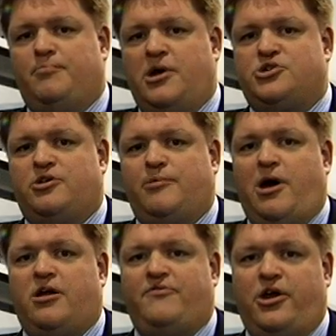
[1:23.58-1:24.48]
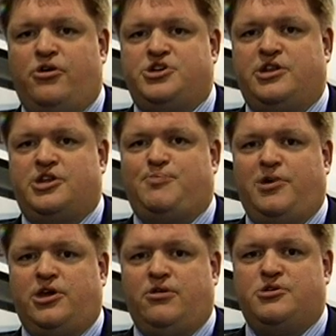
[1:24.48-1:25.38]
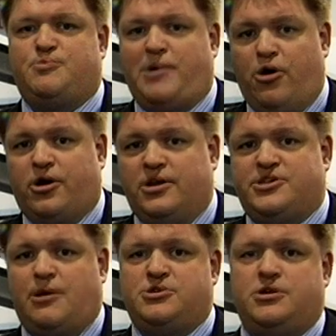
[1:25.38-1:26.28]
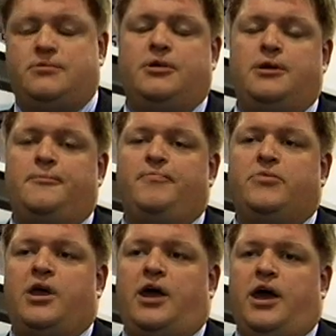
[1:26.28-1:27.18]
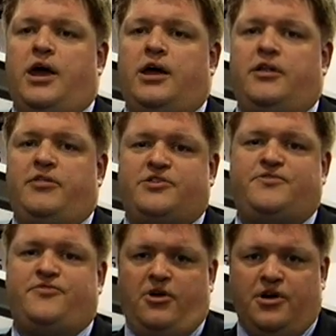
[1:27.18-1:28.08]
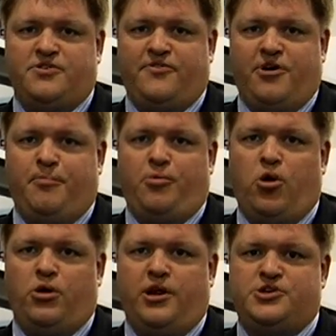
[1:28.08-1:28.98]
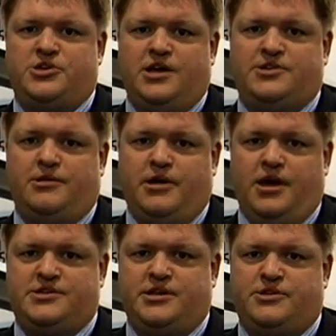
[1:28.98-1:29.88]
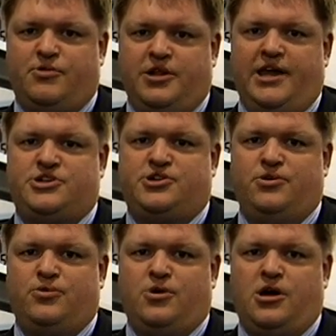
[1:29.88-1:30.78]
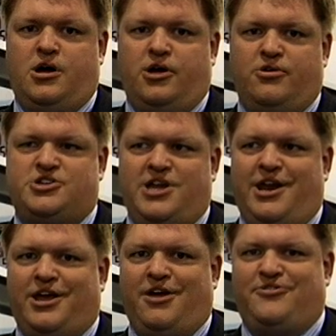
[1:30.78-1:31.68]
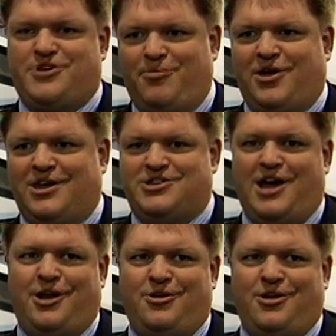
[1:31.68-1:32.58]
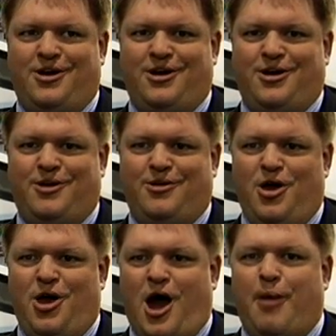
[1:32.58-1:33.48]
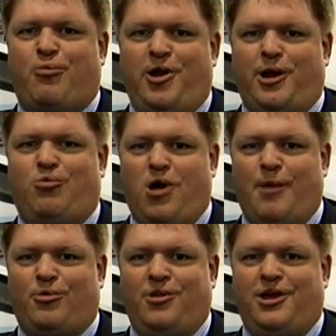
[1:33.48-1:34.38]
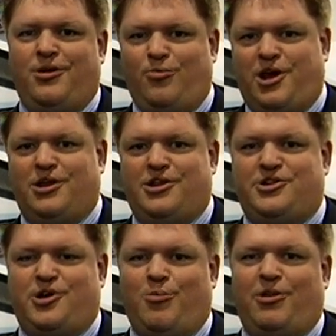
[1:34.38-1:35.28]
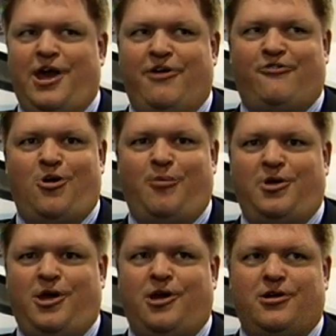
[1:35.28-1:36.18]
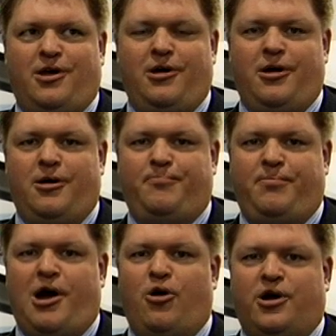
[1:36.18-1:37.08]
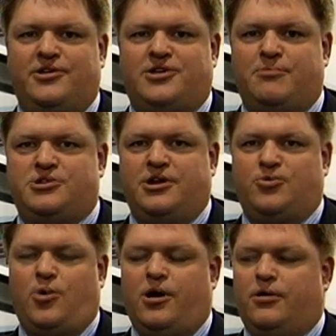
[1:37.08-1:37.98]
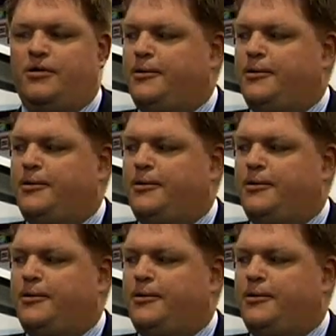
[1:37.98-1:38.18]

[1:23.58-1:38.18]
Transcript: measure the amount of energy that's being used, power consumption, and that's also very important as, as, it, as it relates to uh, understanding if something is not uh, operating properly. We can determine that from the uh, power consumption as well.